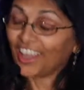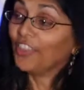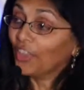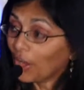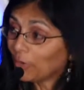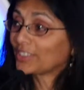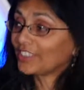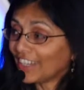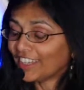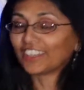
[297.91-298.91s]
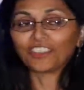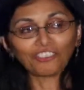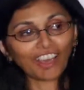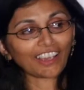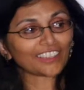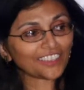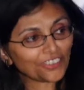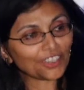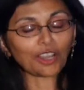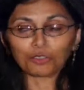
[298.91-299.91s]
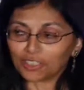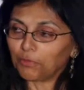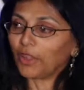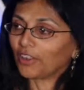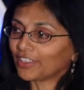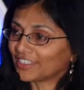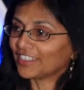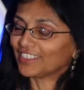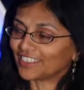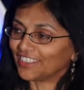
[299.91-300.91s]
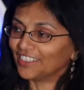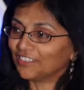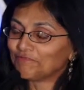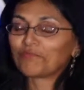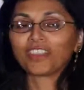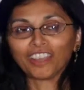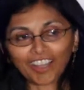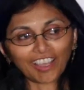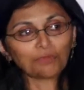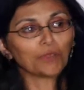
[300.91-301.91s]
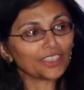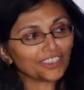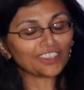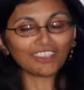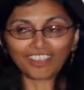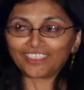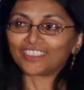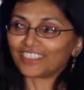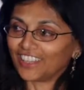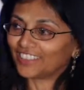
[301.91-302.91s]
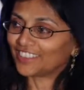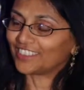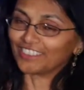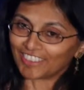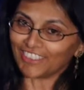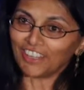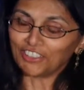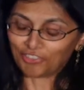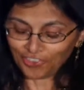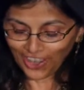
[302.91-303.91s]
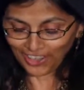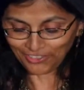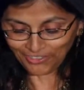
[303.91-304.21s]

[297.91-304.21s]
Notwithstanding the fact that I was an American citizen and I had been in the United States since the age of 5.